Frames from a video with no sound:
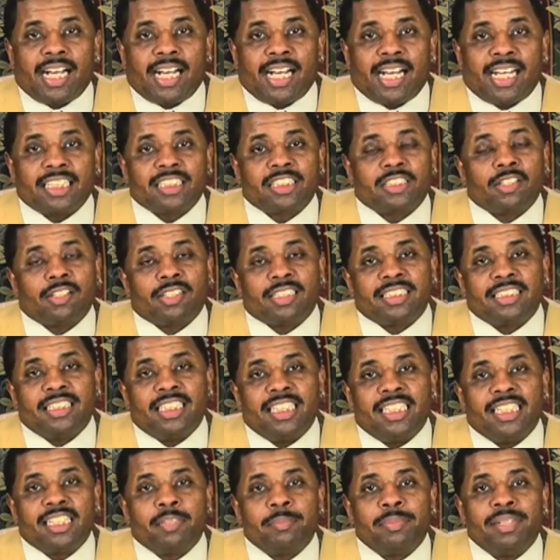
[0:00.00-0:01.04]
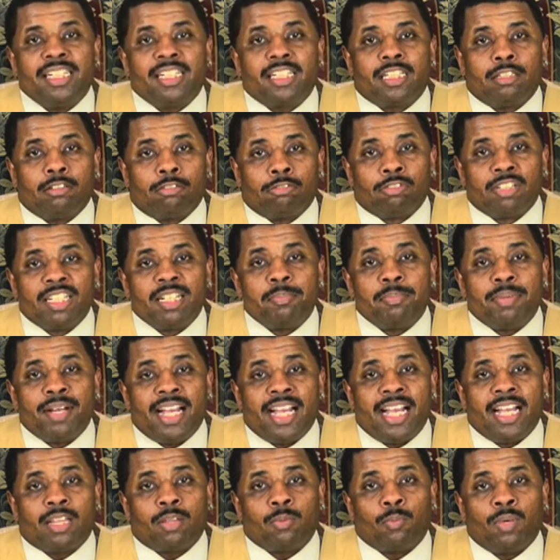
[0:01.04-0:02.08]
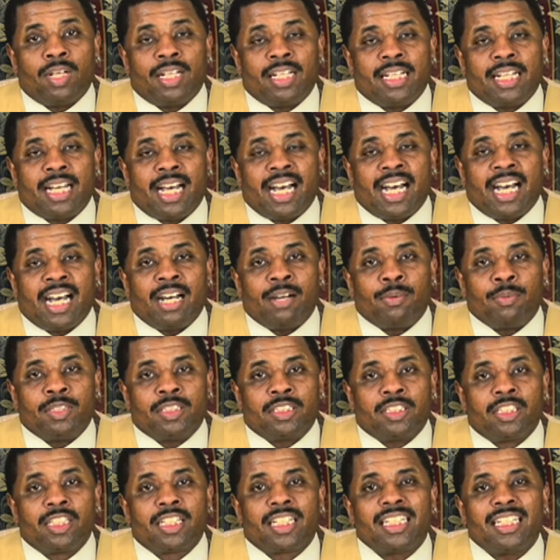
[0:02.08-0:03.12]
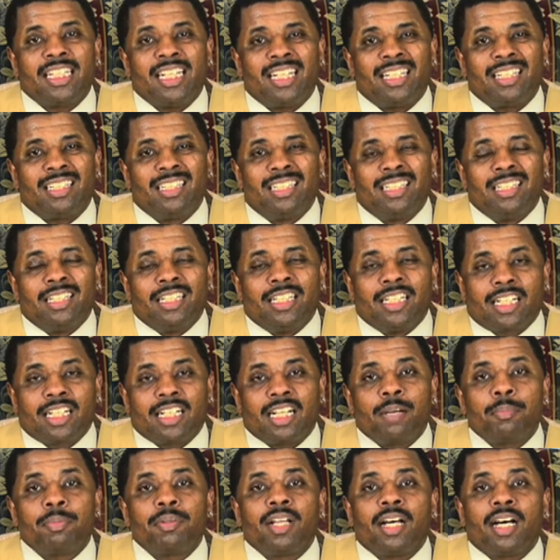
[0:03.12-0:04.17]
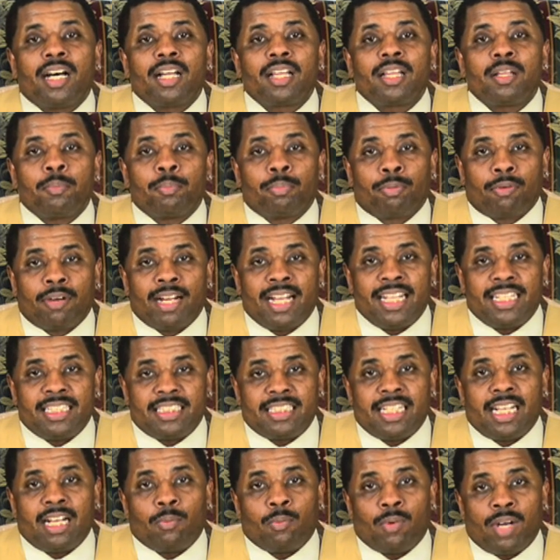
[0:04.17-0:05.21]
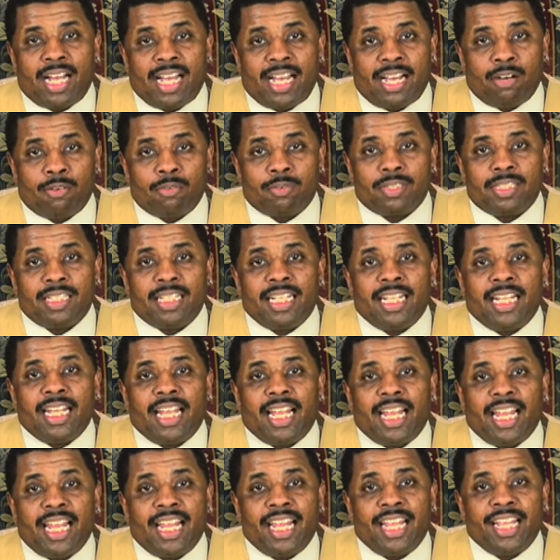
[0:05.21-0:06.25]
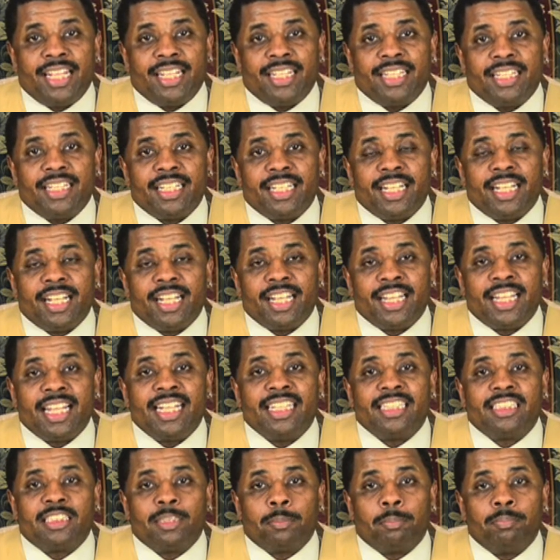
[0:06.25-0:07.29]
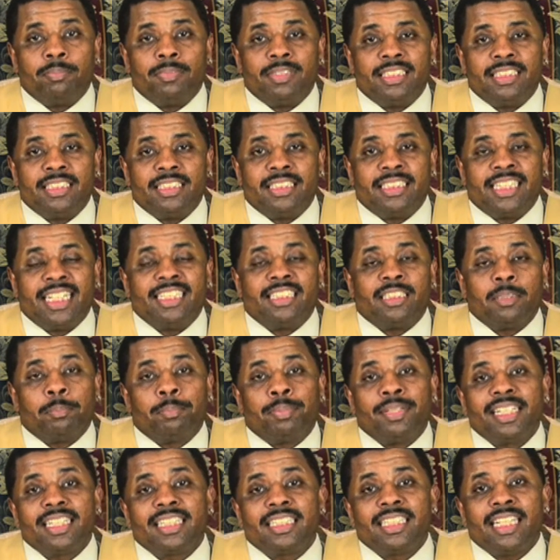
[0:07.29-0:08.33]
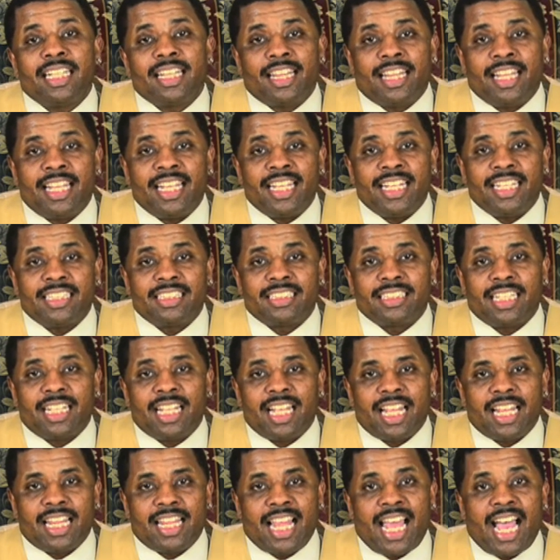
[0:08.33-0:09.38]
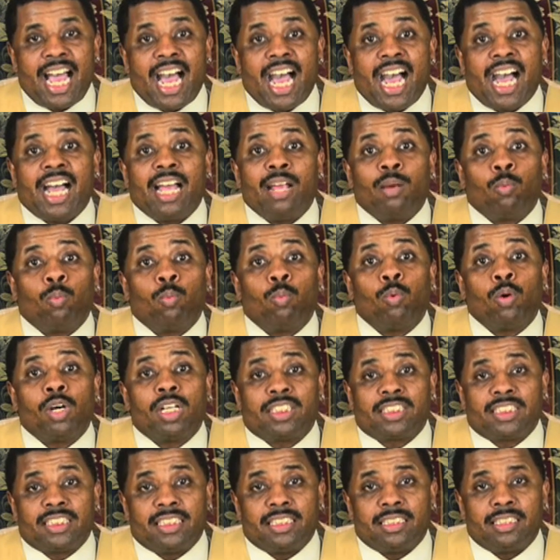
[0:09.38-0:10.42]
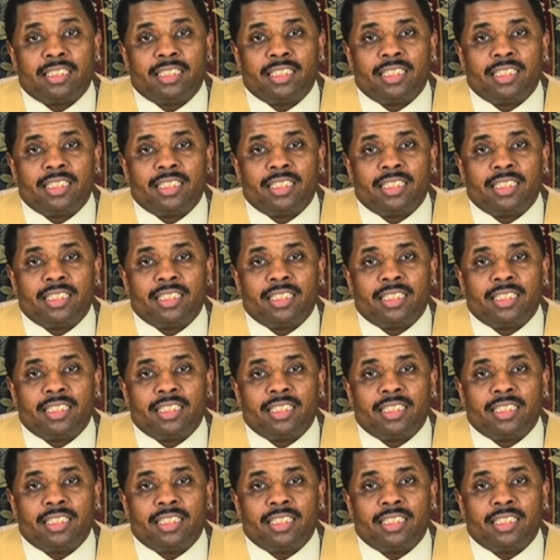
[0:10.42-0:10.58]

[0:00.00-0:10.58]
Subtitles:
I started seeing it be a career path when I was looking at a couple of other brands that were out, and they depicted things that I wasn't.